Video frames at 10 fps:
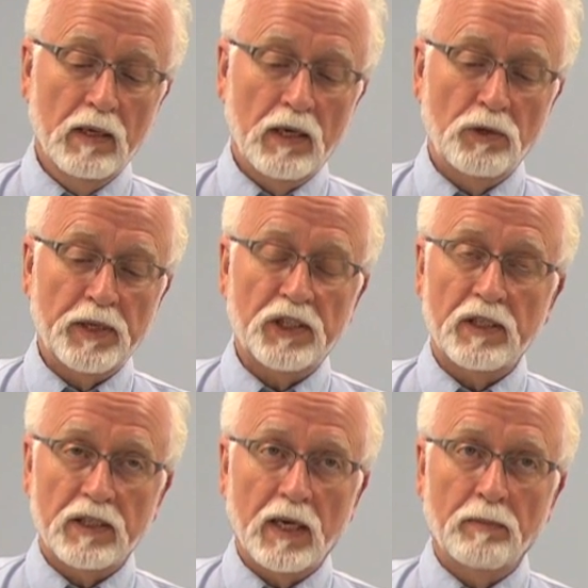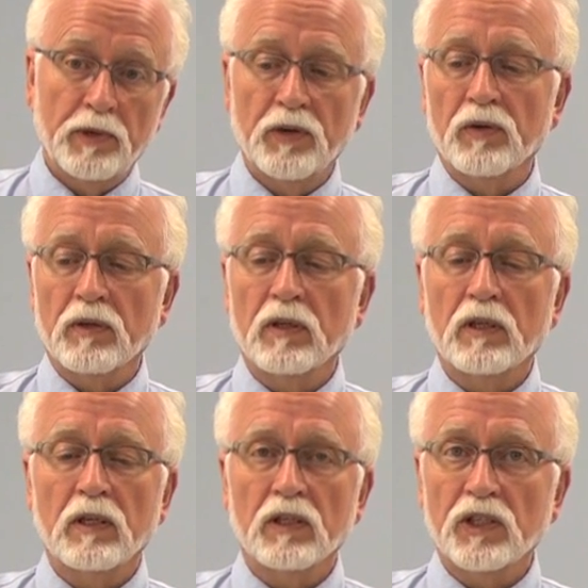and you may see some here in
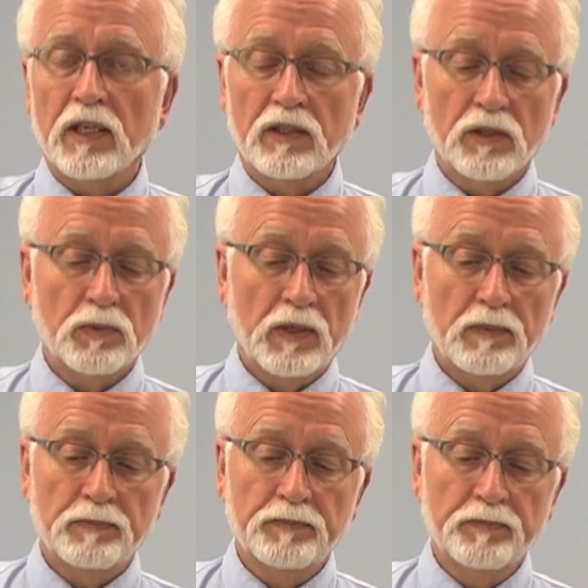the, in the States as well.